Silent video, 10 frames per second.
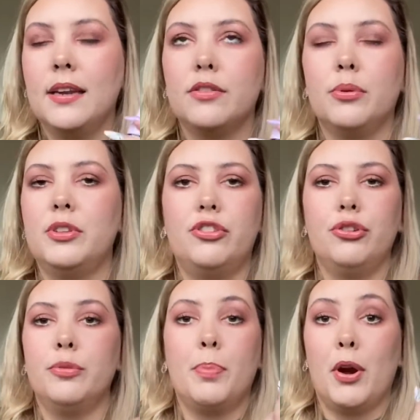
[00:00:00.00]
So it's
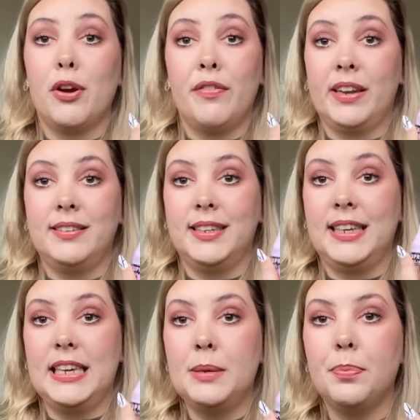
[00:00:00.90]
just perfect to
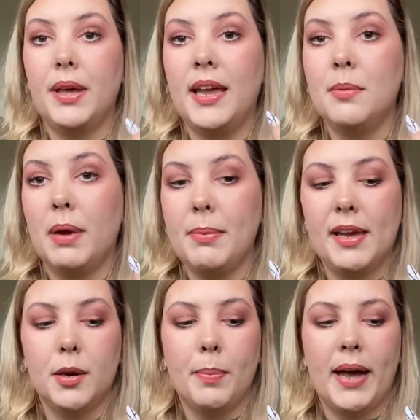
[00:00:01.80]
keep in my
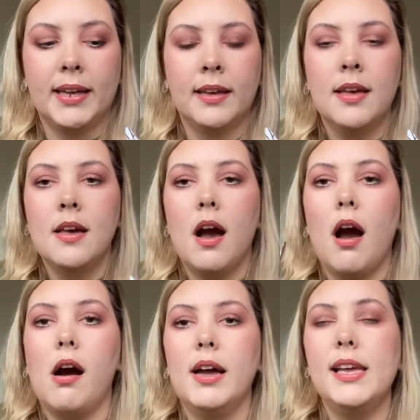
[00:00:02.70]
makeup bag.
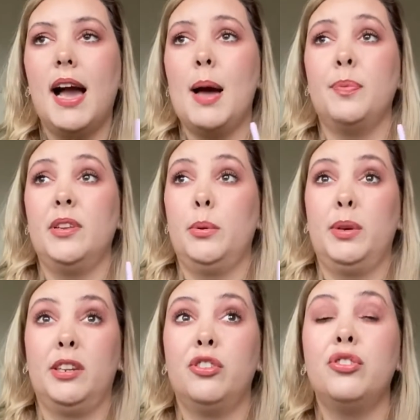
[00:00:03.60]
I
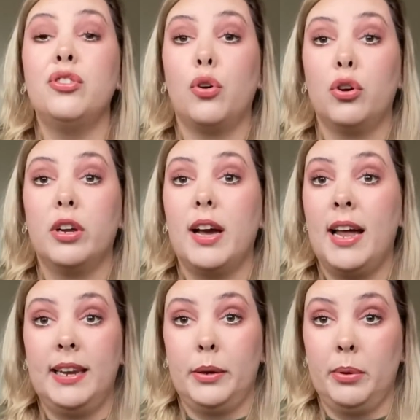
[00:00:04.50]
absolutely suck
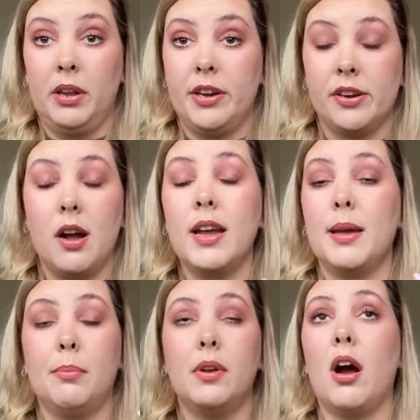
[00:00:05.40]
at liquid liner. I
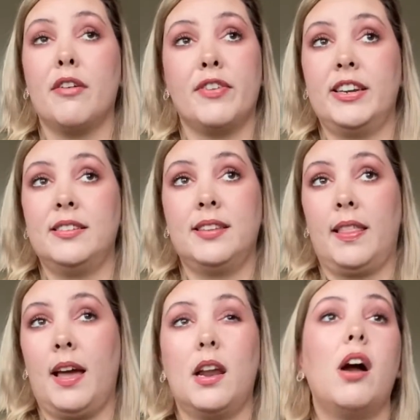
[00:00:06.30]
am not afraid to say
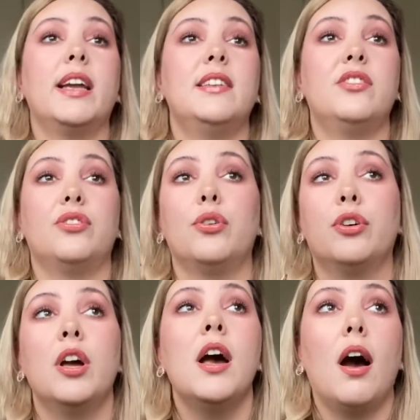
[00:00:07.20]
that. I
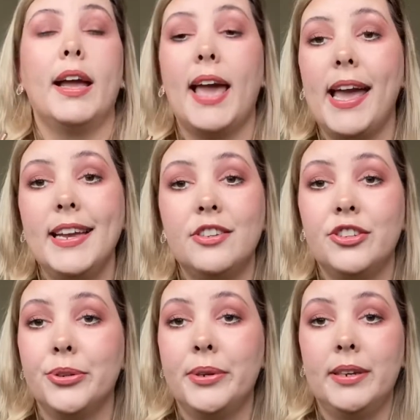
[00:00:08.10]
suck. I hated
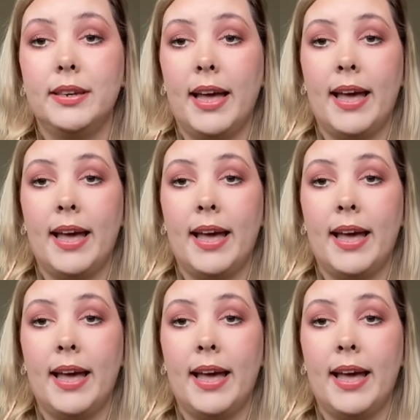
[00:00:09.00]
doing